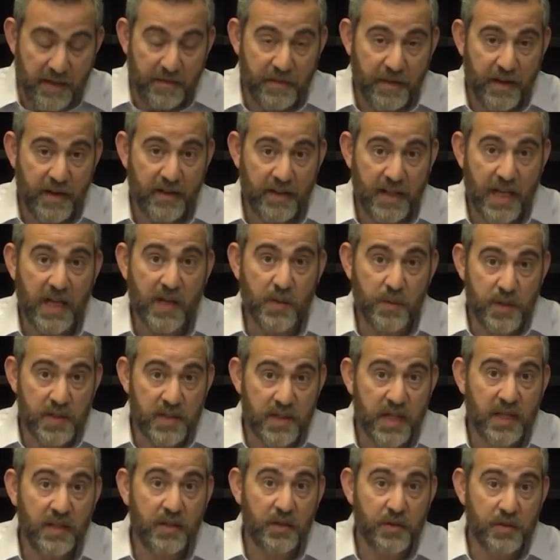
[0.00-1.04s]
have faith. Like we
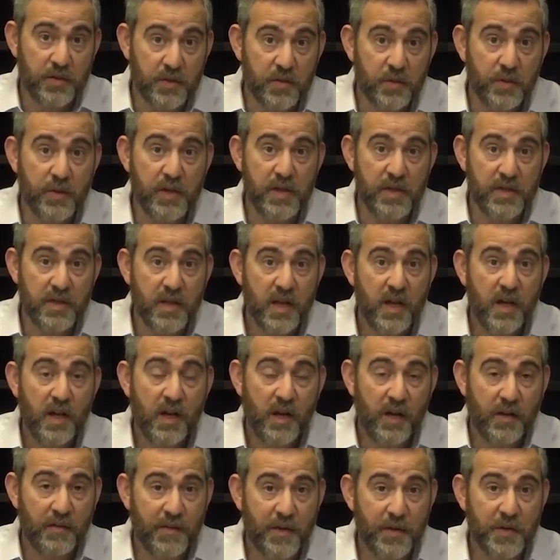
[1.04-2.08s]
said, those stories
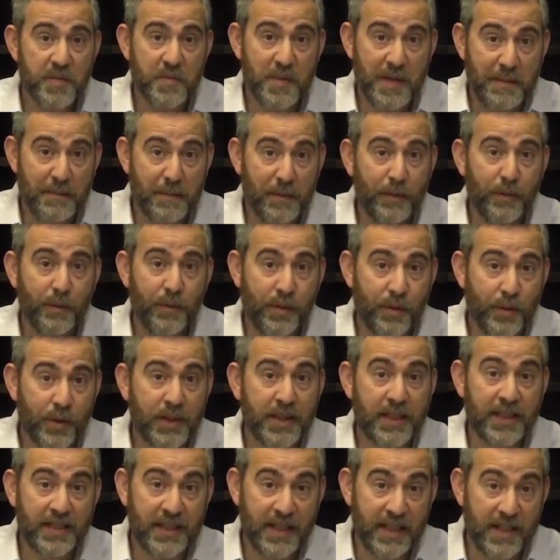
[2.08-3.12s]
of those people who
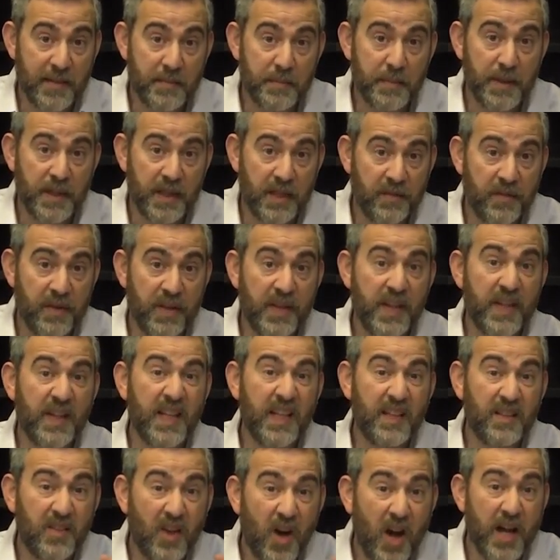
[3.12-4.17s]
thought that they didn't believe and then
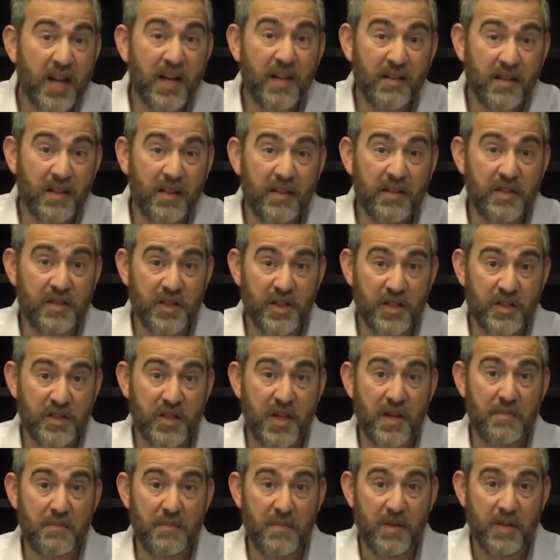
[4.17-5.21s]
they died al Kiddush
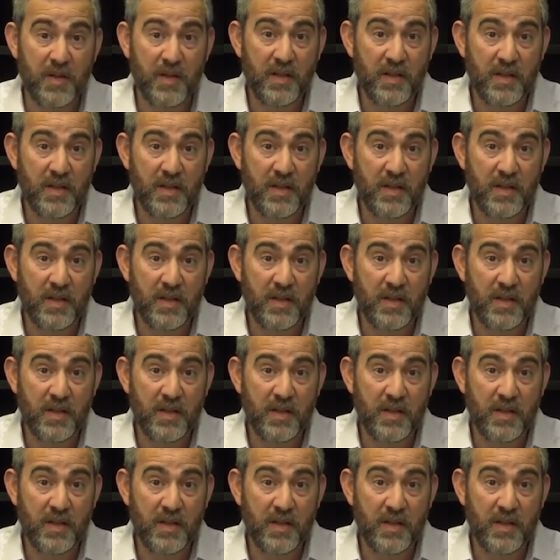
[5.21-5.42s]
Hashem.